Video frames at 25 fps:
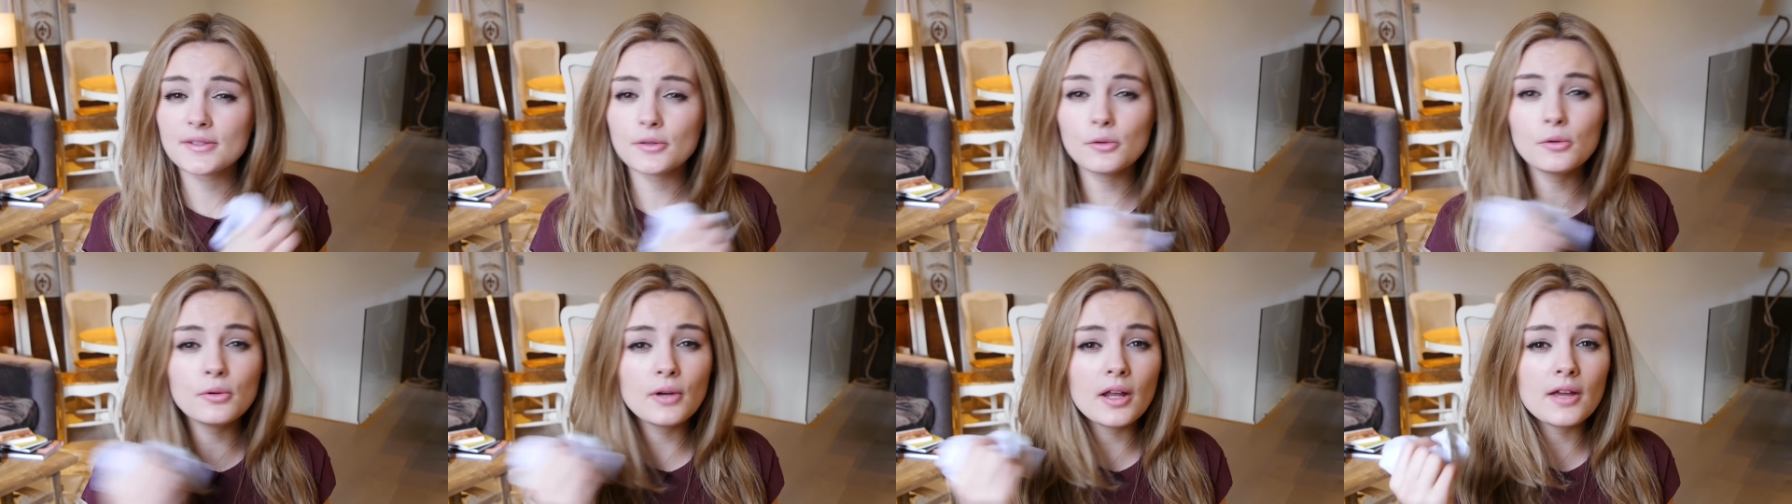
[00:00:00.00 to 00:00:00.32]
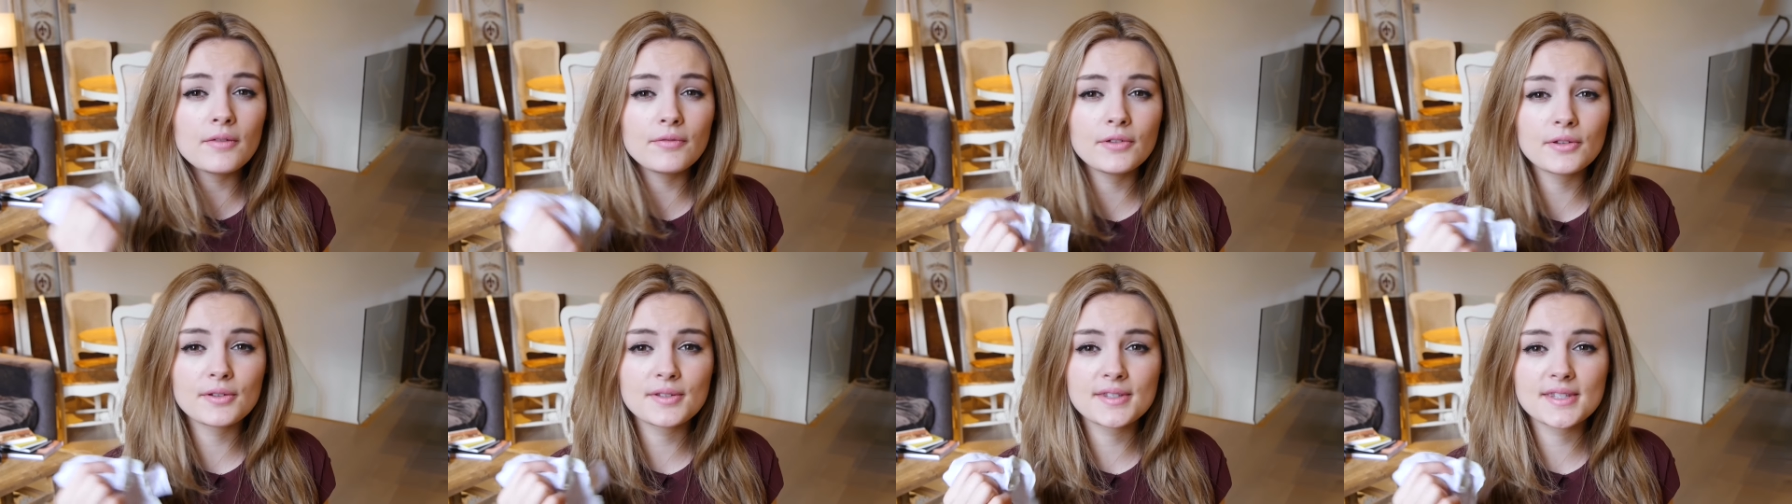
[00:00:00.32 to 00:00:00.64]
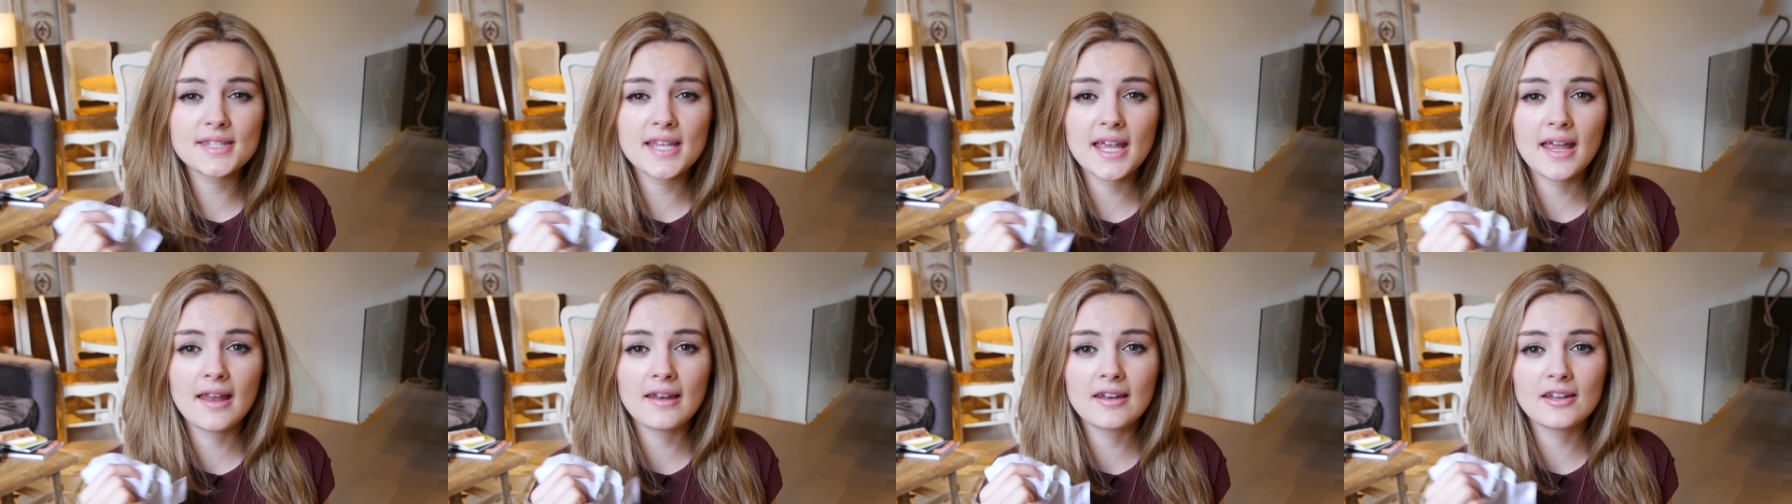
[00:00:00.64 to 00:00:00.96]
this all over your
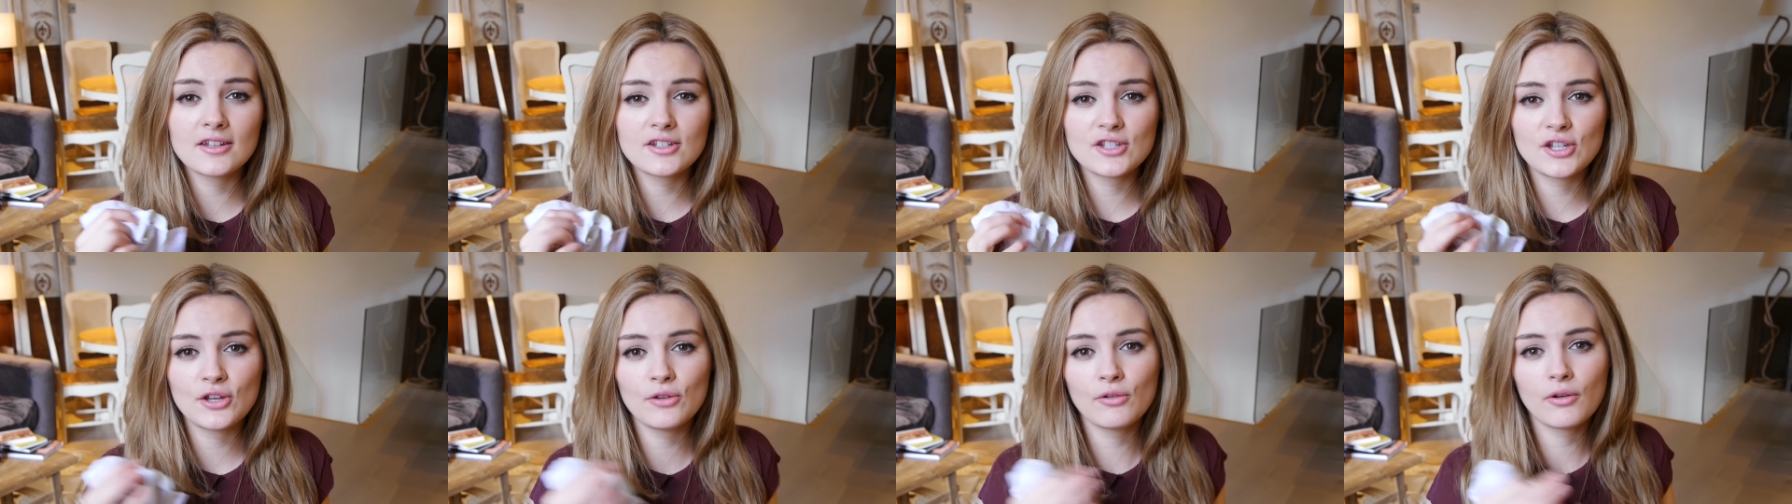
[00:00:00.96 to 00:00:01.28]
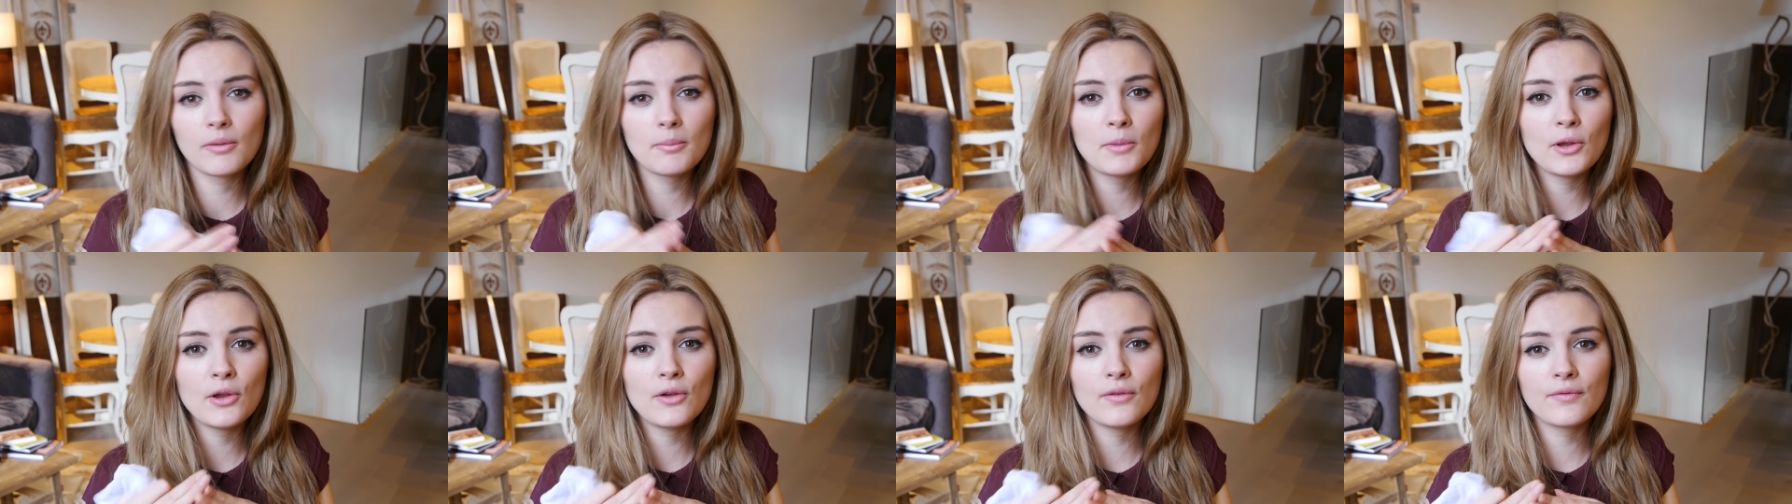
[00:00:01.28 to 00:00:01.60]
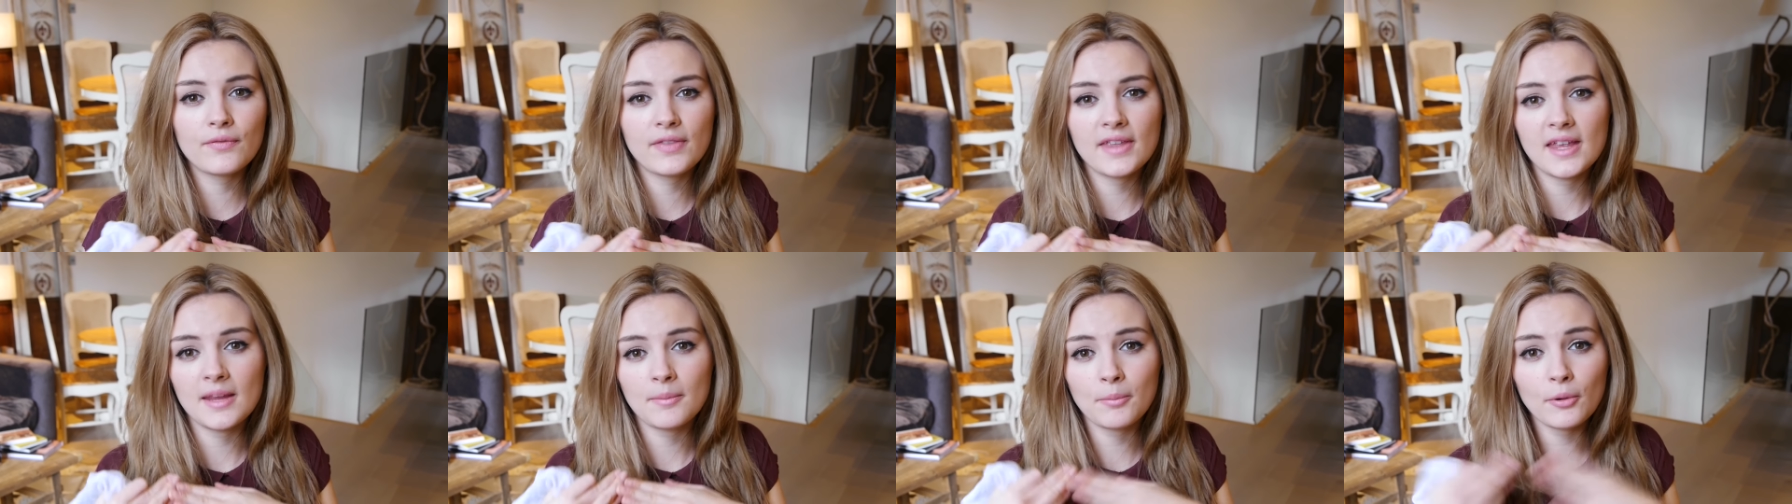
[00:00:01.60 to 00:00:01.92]
skin to
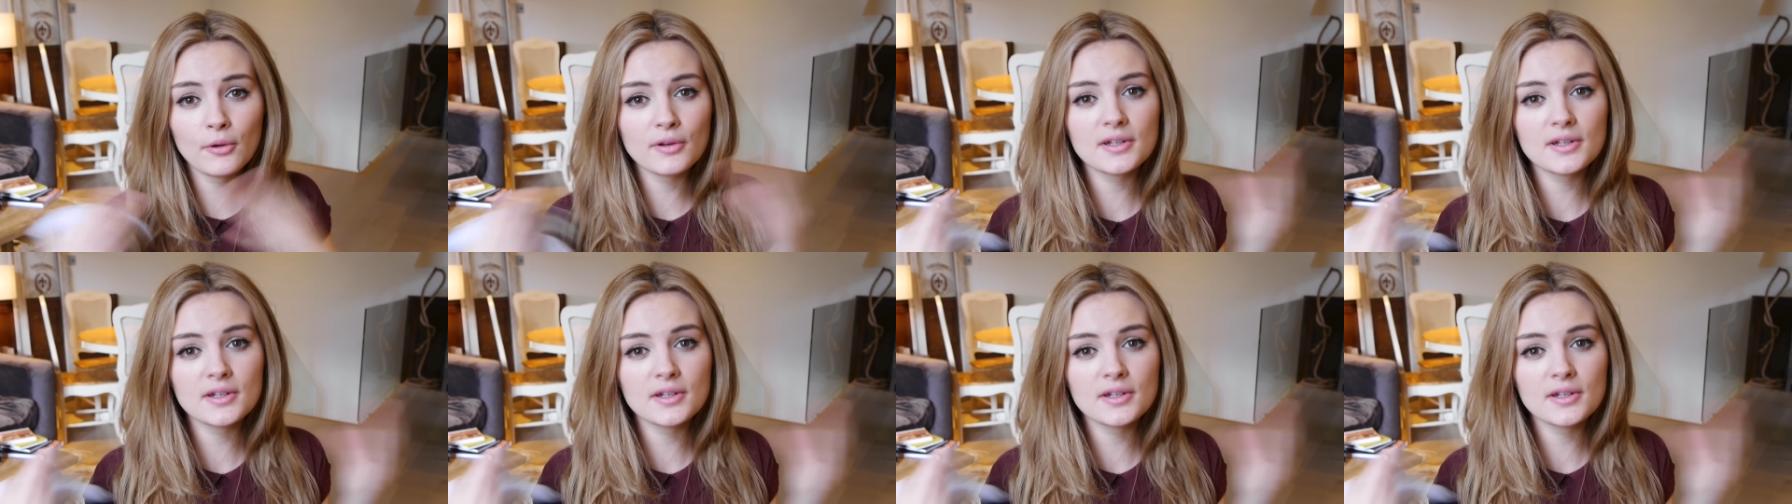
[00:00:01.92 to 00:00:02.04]
remove the